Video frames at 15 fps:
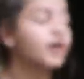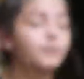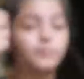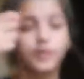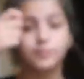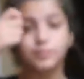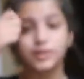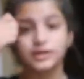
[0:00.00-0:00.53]
got
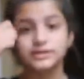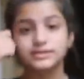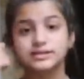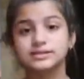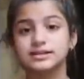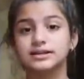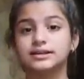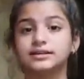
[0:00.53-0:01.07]
my
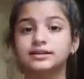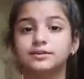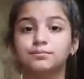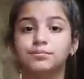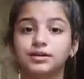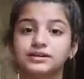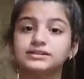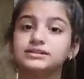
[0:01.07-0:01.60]
braces in
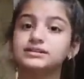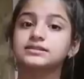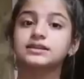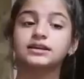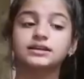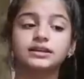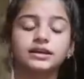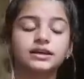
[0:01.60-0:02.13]
the braces
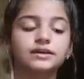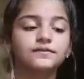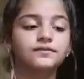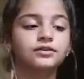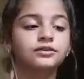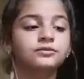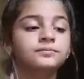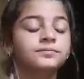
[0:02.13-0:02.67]
kit they give
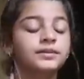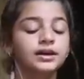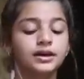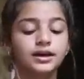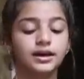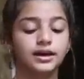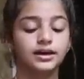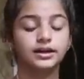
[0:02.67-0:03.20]
you.
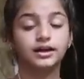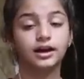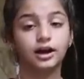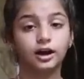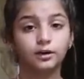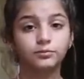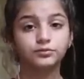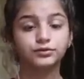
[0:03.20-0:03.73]
And it
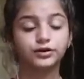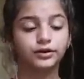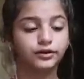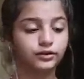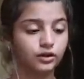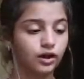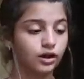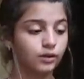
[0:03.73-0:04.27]
helped a
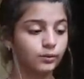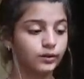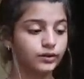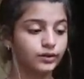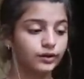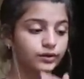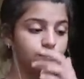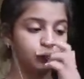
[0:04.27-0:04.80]
lot
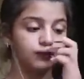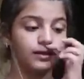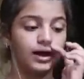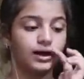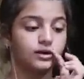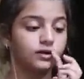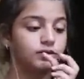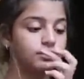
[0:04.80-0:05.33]
with all the
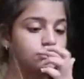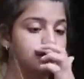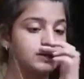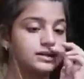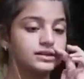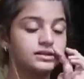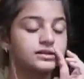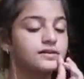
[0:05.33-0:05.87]
plaque on your
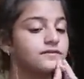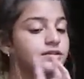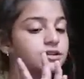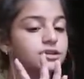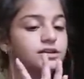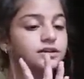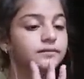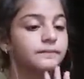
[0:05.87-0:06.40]
teeth and
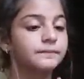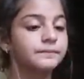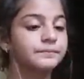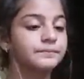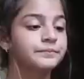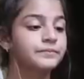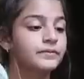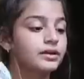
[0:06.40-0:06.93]
everything.
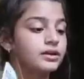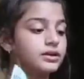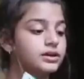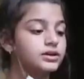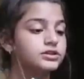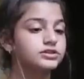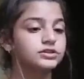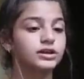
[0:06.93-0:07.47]

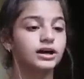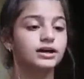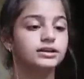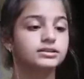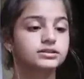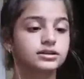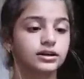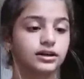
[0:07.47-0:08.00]
So
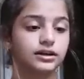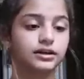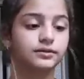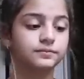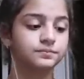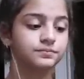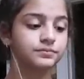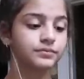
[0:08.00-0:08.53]
that is
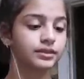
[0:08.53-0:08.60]
good.